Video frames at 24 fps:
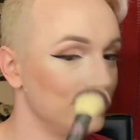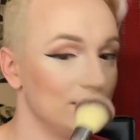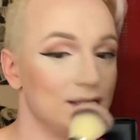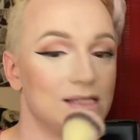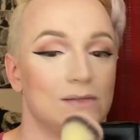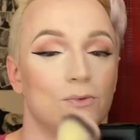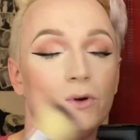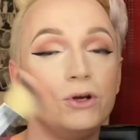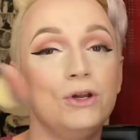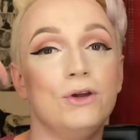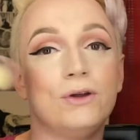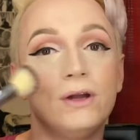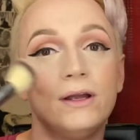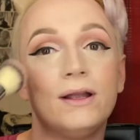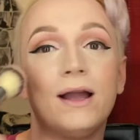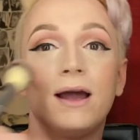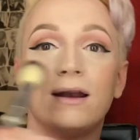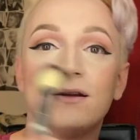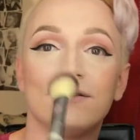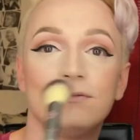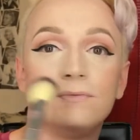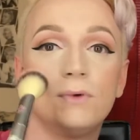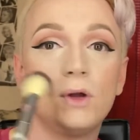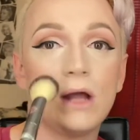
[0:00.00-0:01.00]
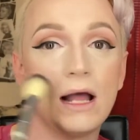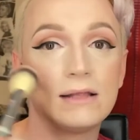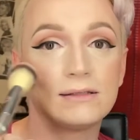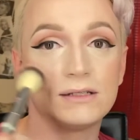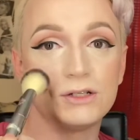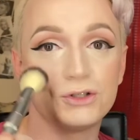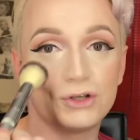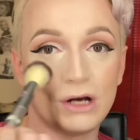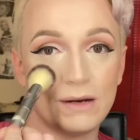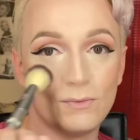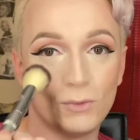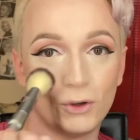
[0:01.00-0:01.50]
one you can kind of
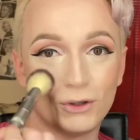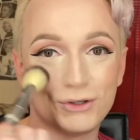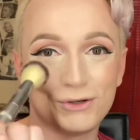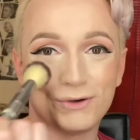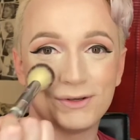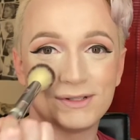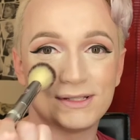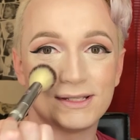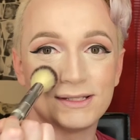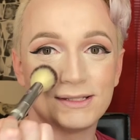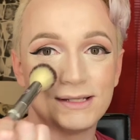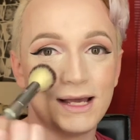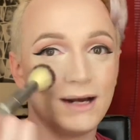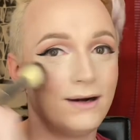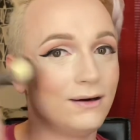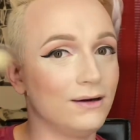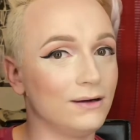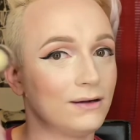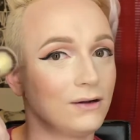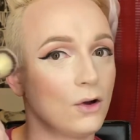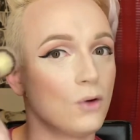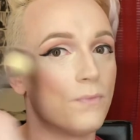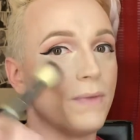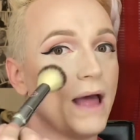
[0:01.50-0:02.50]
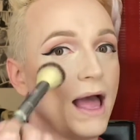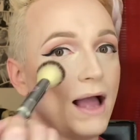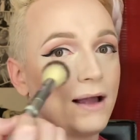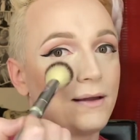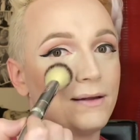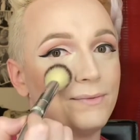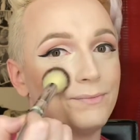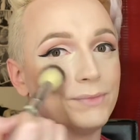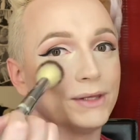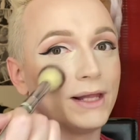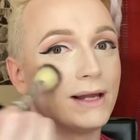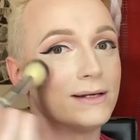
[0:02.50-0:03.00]
concentrate more towards the center and go back and
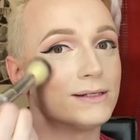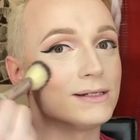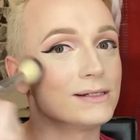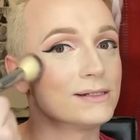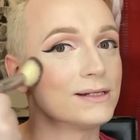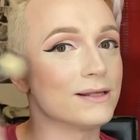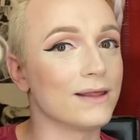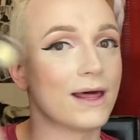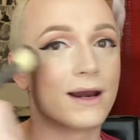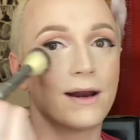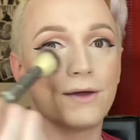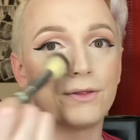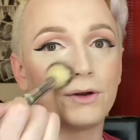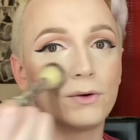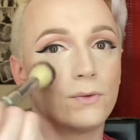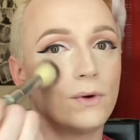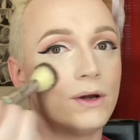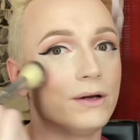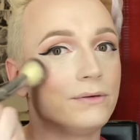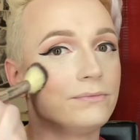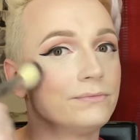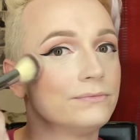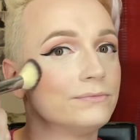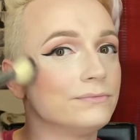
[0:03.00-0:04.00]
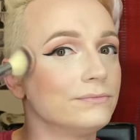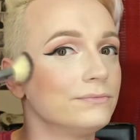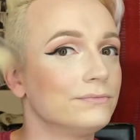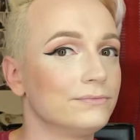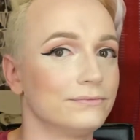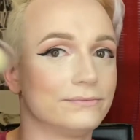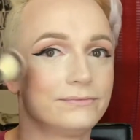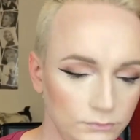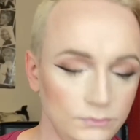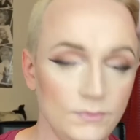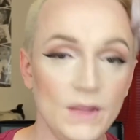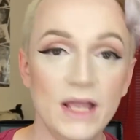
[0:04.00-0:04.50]
blend into that other one.
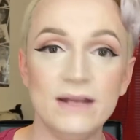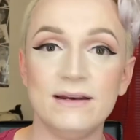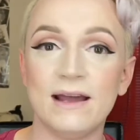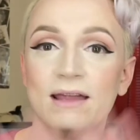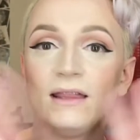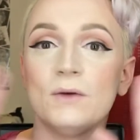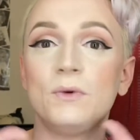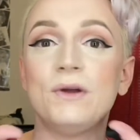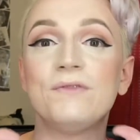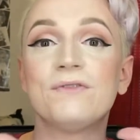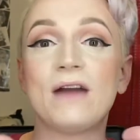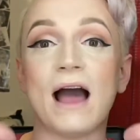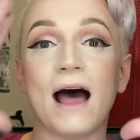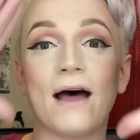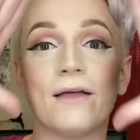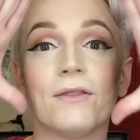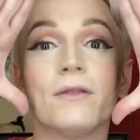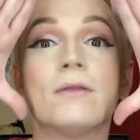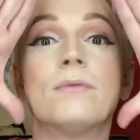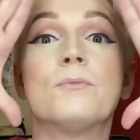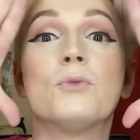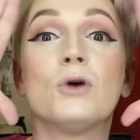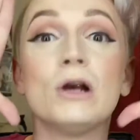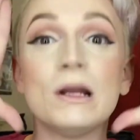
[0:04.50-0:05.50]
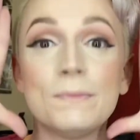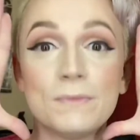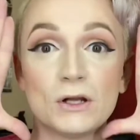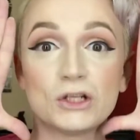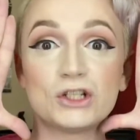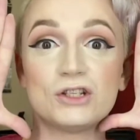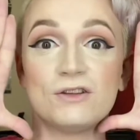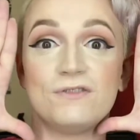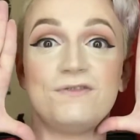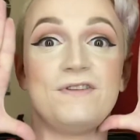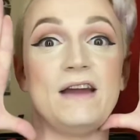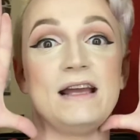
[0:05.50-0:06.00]
Now that we've got pretty much the
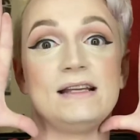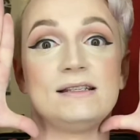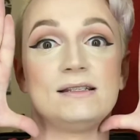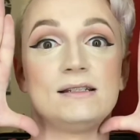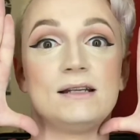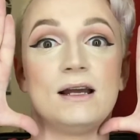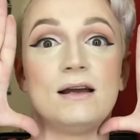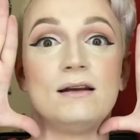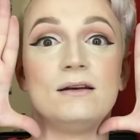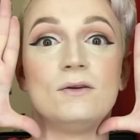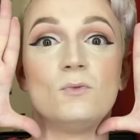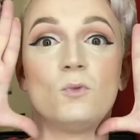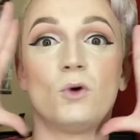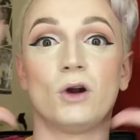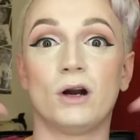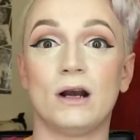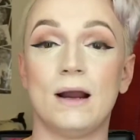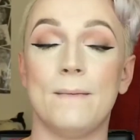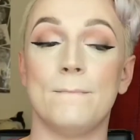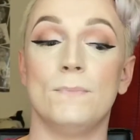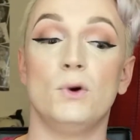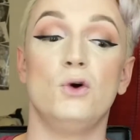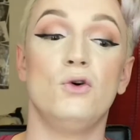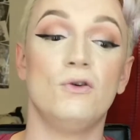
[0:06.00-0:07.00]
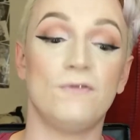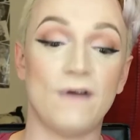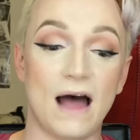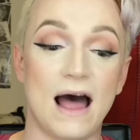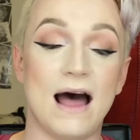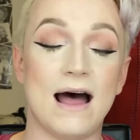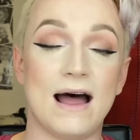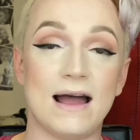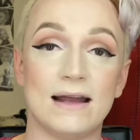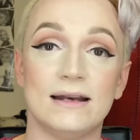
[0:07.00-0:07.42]
face done, we're going to move on